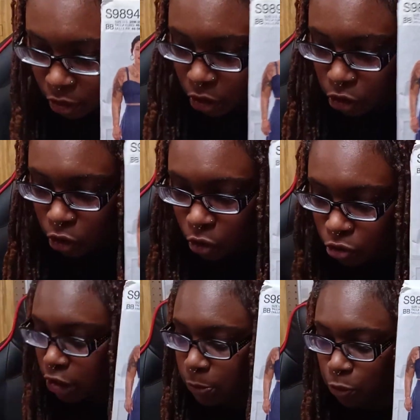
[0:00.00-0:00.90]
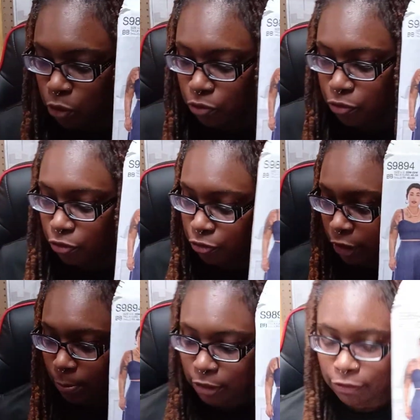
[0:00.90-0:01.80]
Using this beautiful
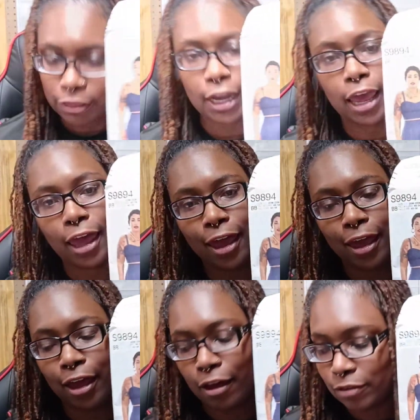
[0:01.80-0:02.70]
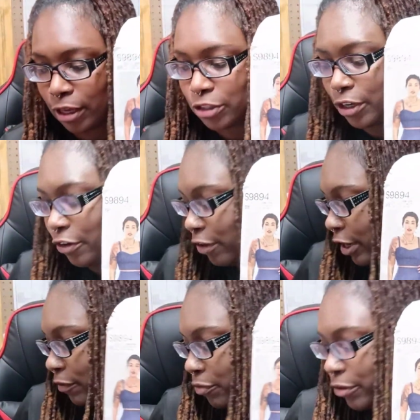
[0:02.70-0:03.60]
fabric that I have. Y'all are trying to grab
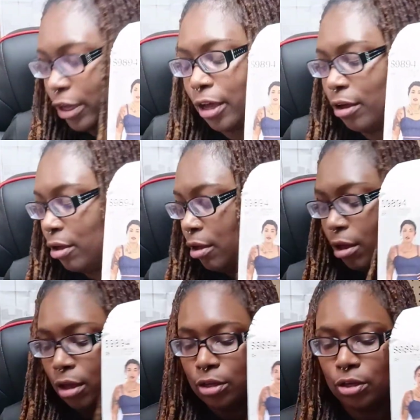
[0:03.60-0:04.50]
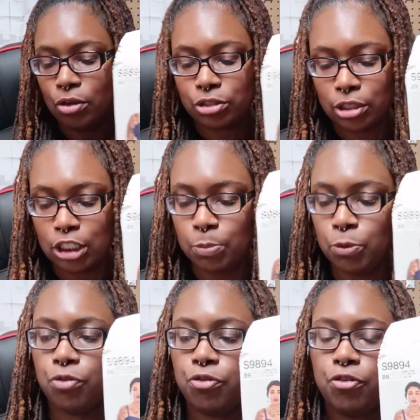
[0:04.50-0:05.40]
it for y'all. Using this
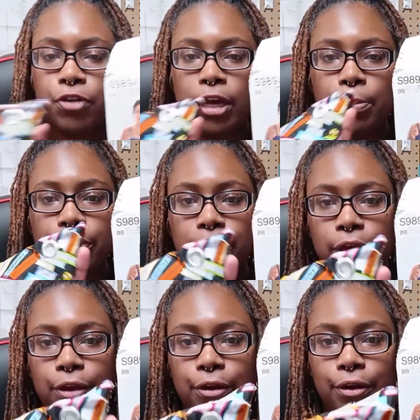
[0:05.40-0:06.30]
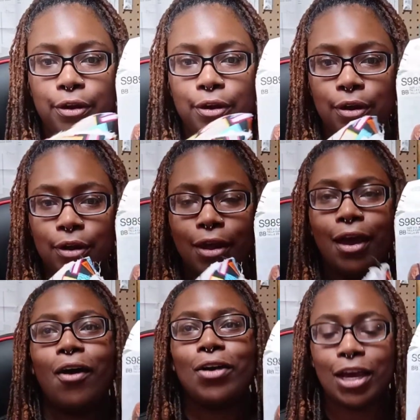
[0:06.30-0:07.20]
beautiful fabric here
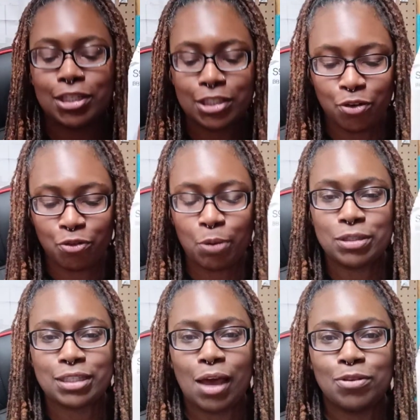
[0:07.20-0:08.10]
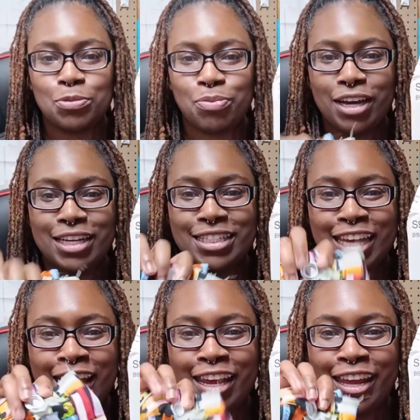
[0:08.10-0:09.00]
Oh, y'all see the grommets? I was practicing how
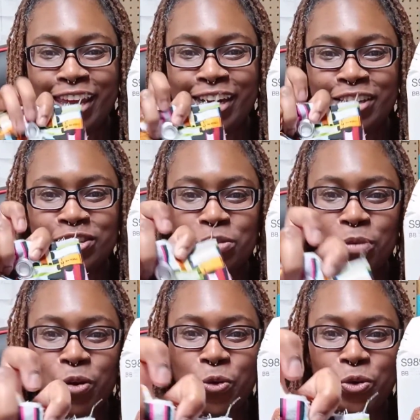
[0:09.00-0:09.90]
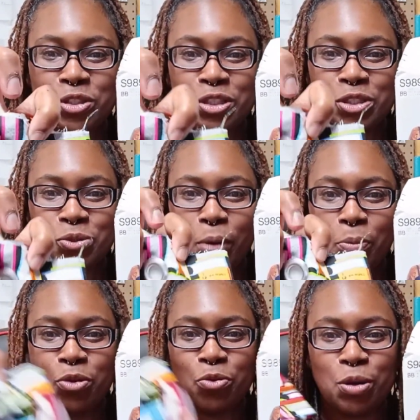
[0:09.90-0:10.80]
to add it. So my corset, so I put the
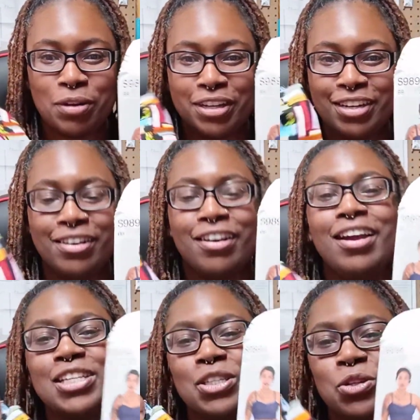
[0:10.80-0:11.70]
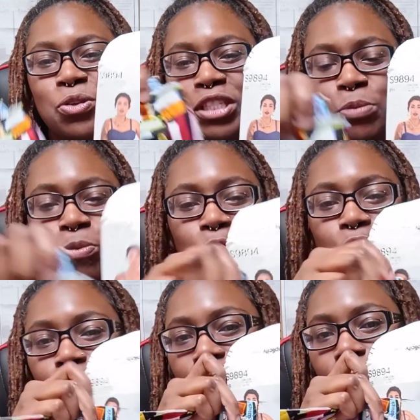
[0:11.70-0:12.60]
ribbon in there. So using this beautiful
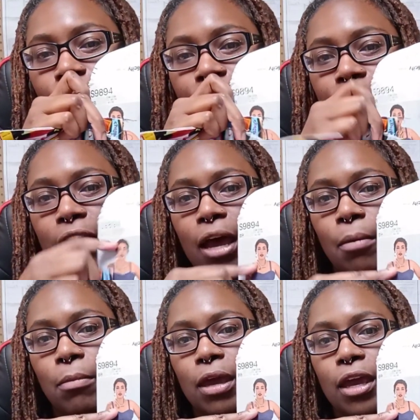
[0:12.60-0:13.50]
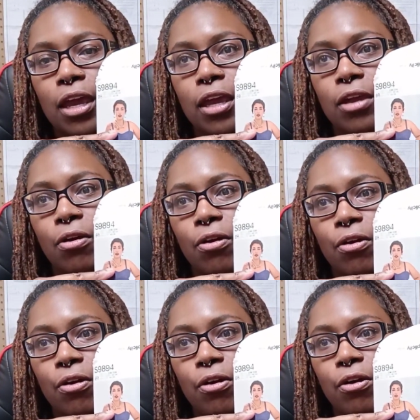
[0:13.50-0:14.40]
fabric here, I made
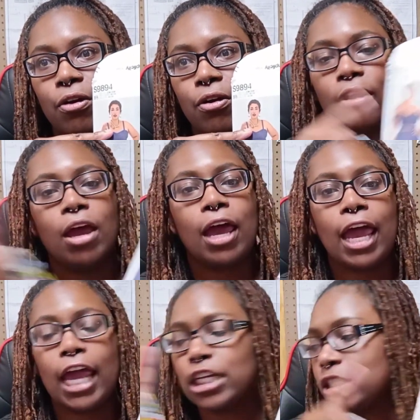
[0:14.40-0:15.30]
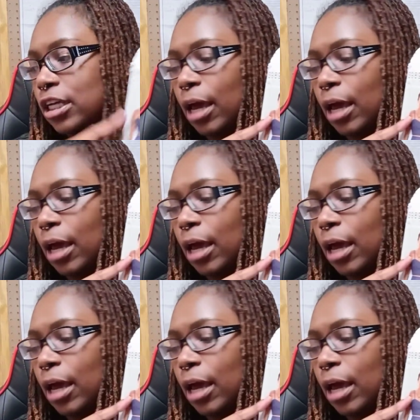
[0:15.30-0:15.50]
her, actually, I